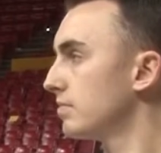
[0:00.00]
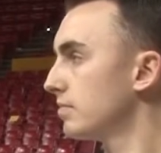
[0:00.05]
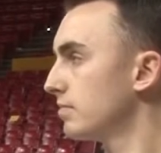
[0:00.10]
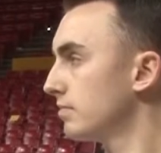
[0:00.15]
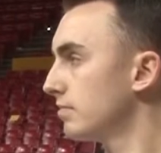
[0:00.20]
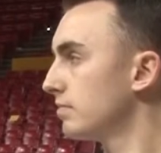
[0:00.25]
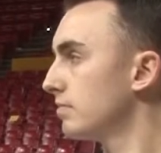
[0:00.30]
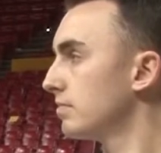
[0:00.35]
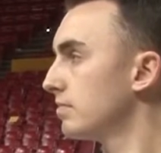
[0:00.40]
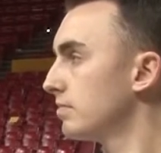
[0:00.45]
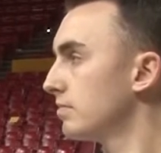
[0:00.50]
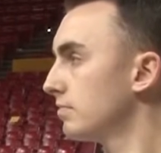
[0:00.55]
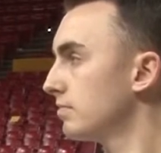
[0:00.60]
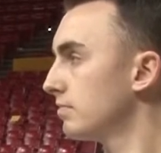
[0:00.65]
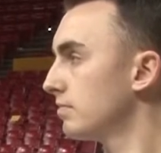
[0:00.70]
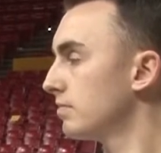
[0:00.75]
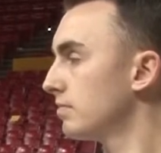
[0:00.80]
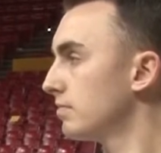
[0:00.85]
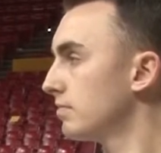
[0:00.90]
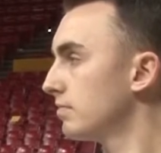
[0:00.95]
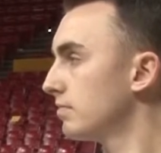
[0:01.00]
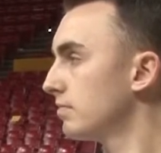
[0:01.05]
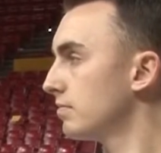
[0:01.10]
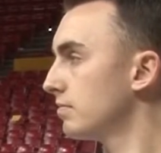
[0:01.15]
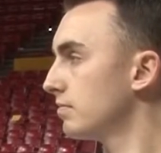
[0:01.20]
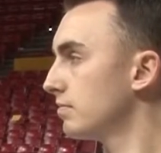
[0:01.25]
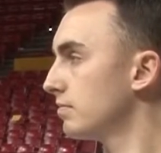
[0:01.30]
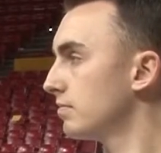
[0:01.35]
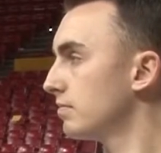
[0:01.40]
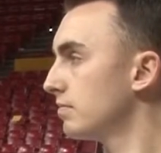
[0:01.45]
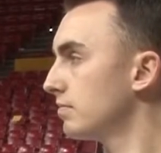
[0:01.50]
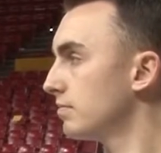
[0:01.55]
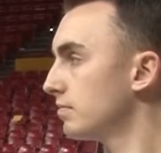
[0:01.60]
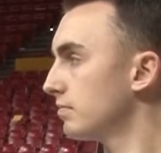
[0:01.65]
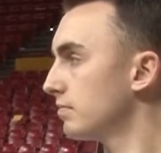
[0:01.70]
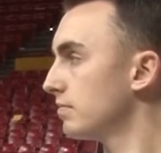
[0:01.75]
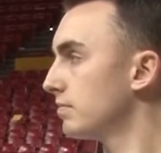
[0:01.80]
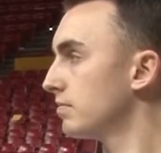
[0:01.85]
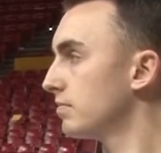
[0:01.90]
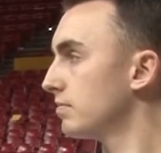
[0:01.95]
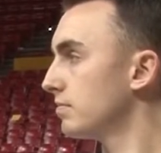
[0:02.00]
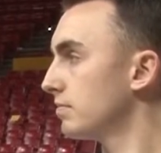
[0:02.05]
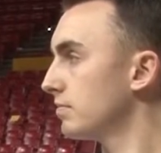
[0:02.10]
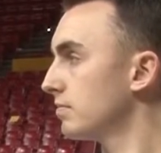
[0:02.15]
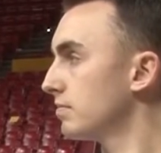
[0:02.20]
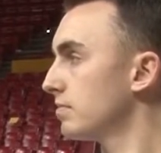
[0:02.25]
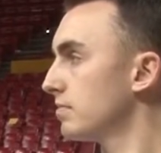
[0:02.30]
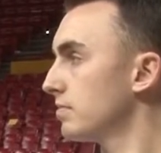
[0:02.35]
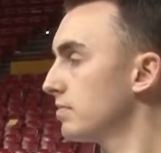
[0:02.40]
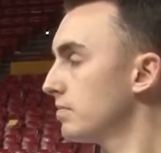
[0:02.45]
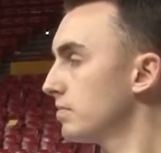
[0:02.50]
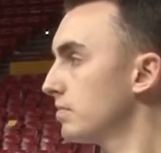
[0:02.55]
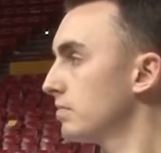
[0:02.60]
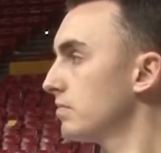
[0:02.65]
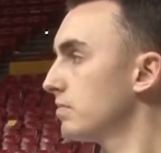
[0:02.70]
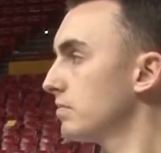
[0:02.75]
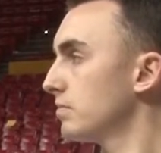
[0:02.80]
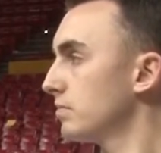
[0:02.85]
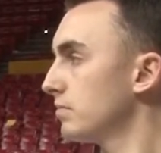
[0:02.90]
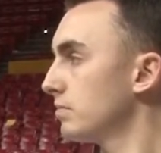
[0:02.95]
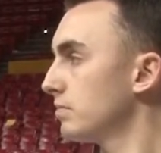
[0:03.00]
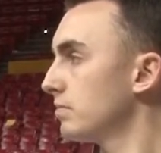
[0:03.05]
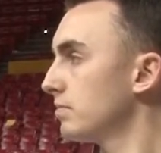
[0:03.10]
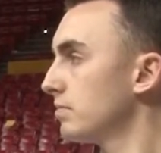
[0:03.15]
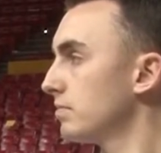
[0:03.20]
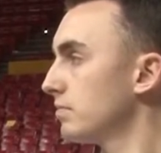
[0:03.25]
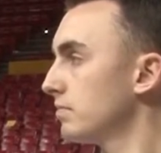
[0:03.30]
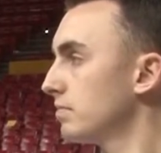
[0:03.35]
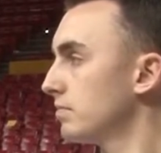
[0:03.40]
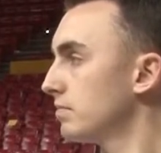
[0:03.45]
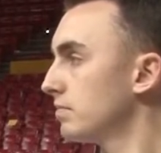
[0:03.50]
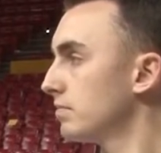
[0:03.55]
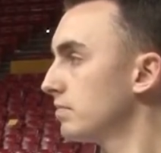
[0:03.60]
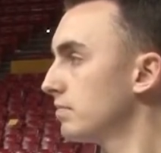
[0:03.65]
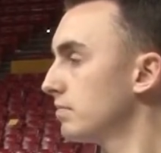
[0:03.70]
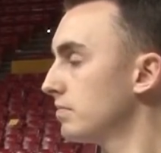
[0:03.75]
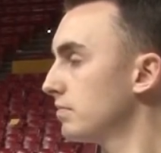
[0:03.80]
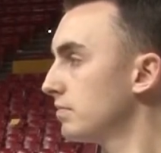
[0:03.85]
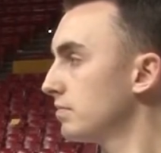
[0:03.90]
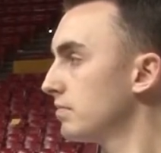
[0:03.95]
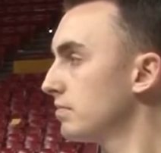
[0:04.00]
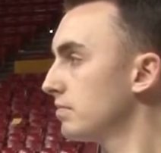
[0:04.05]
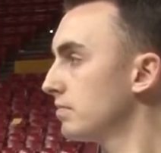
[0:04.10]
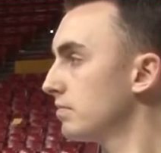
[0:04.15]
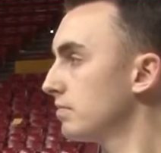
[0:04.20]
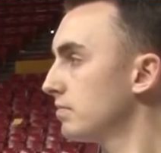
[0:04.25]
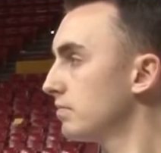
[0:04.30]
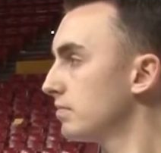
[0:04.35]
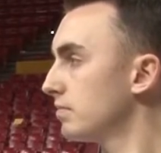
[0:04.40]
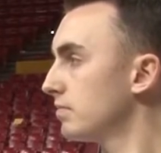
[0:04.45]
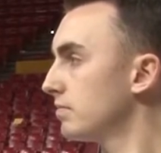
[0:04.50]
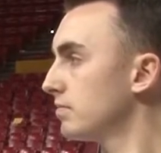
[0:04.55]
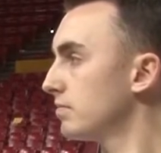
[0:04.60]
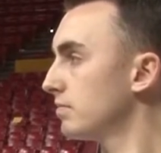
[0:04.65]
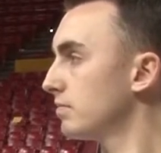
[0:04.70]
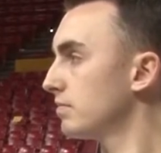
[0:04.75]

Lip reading: This person isn't speaking.